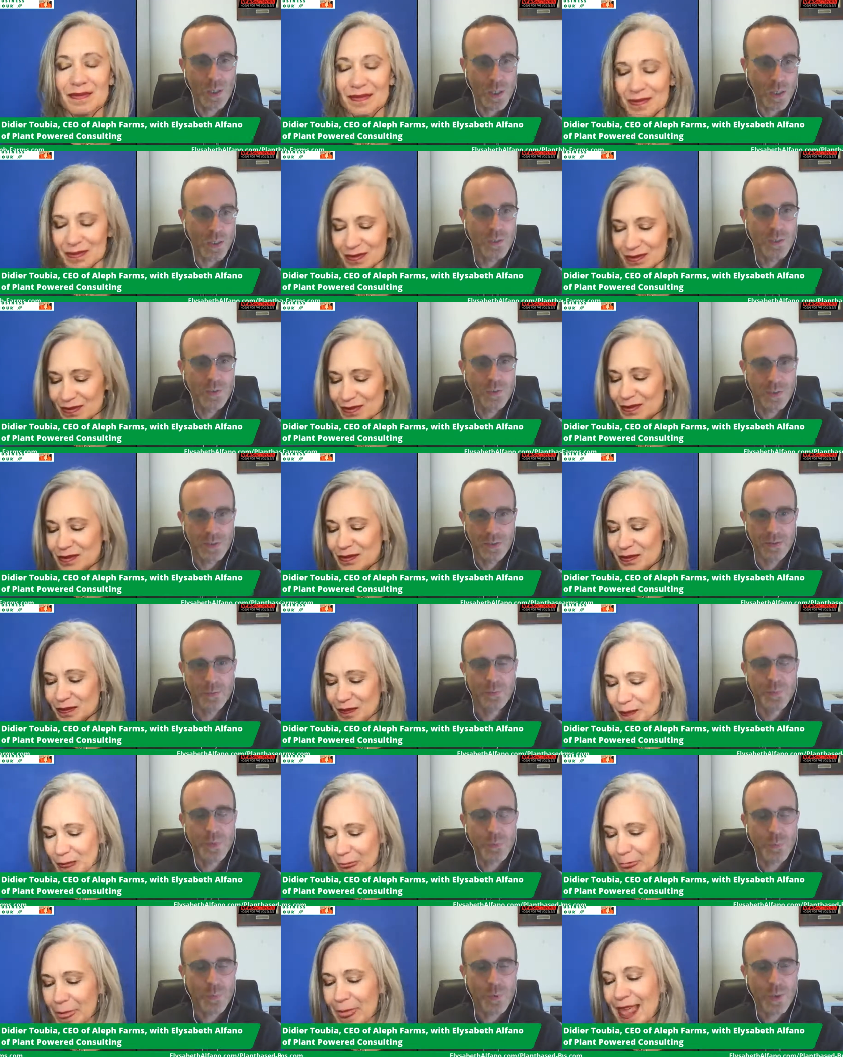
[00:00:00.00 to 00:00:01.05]
Speaker 1: a cultivated
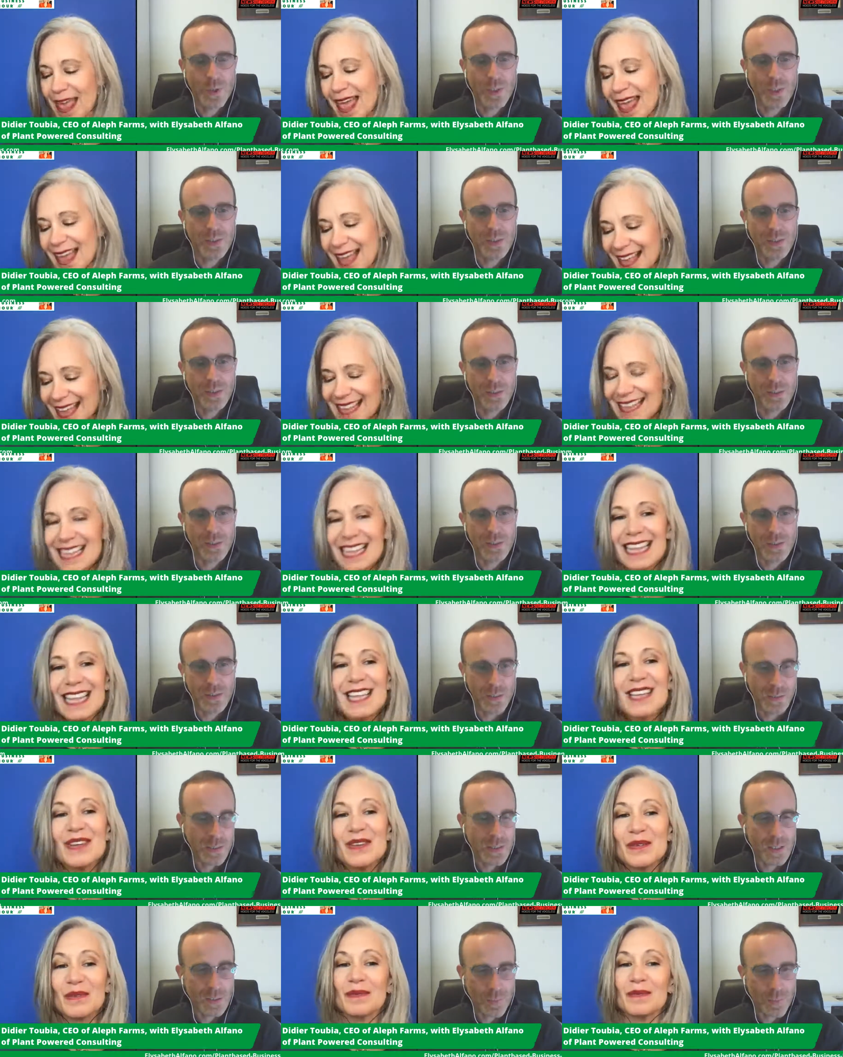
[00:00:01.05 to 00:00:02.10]
meat product in, in
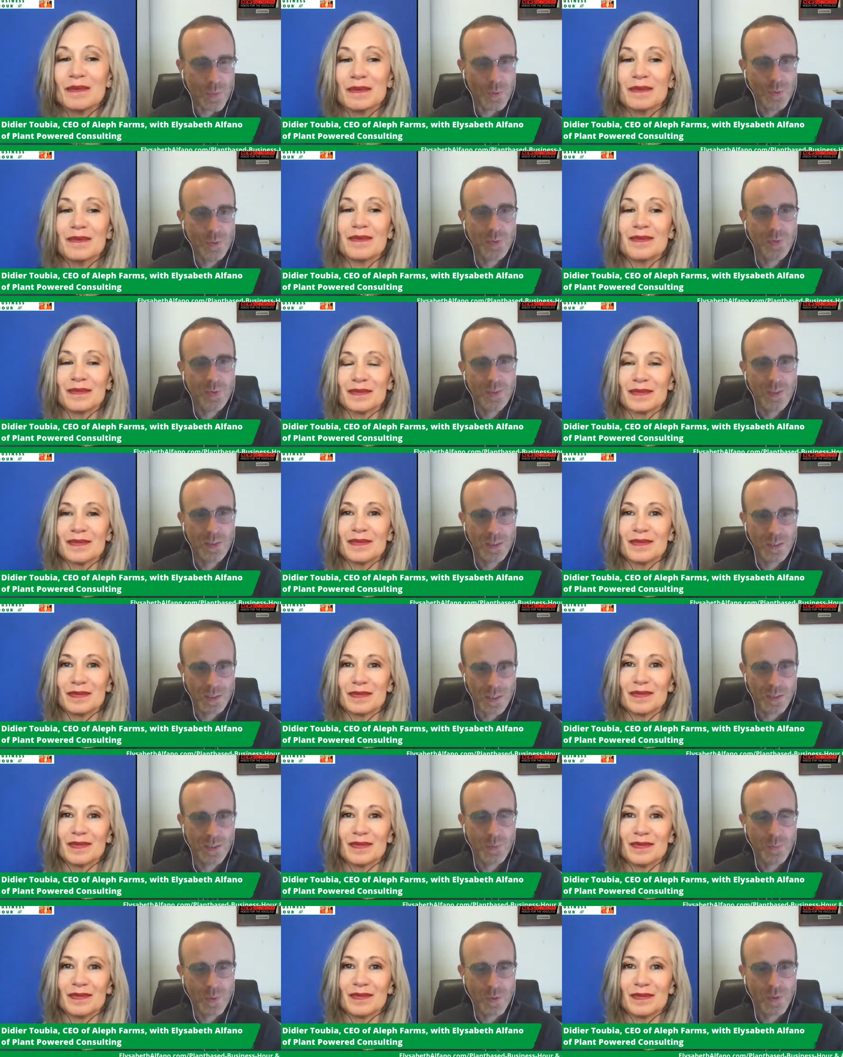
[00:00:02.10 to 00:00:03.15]
Singapore last